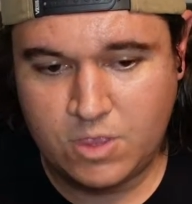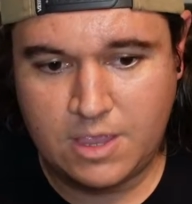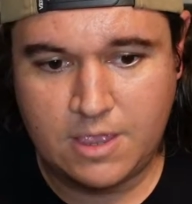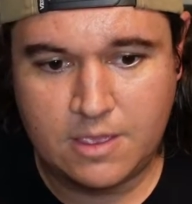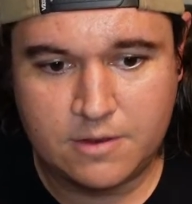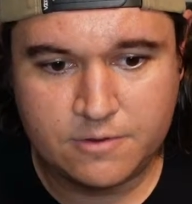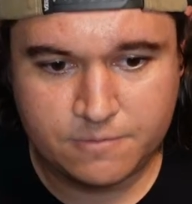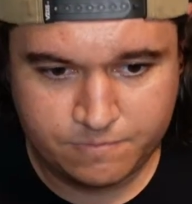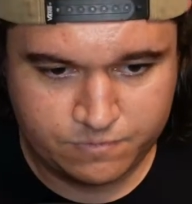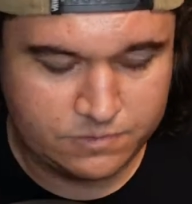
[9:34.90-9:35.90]
And
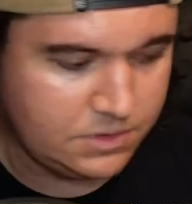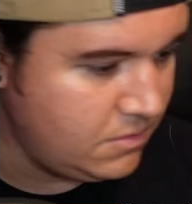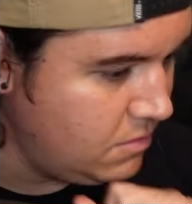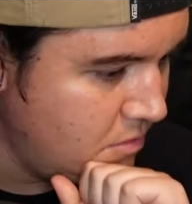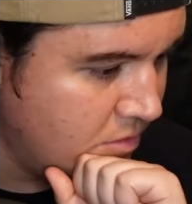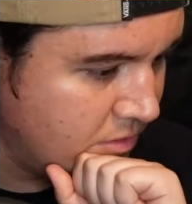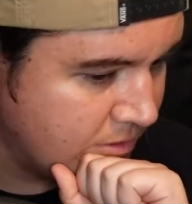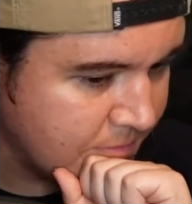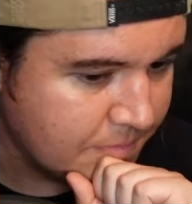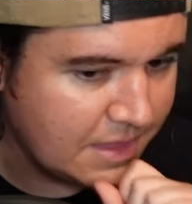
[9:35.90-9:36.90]

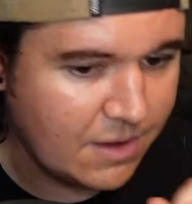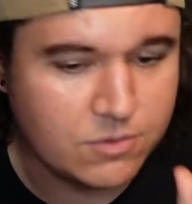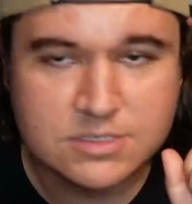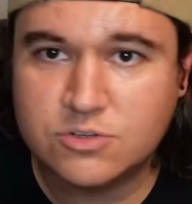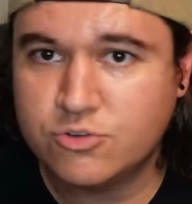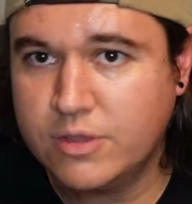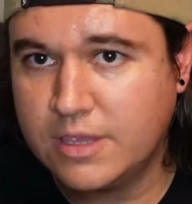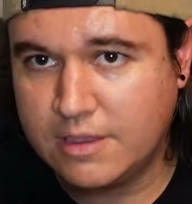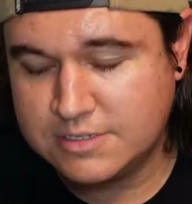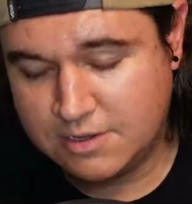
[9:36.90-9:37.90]
that was
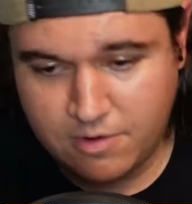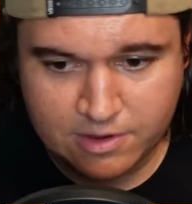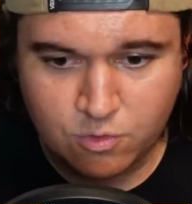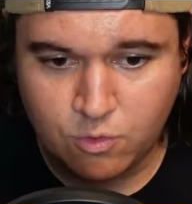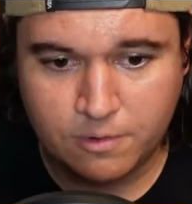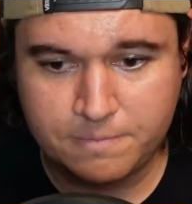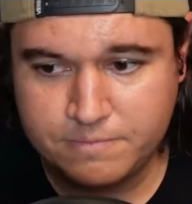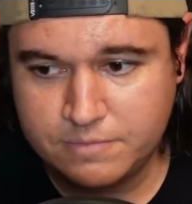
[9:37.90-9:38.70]
intriguing. I was like, all right, cool.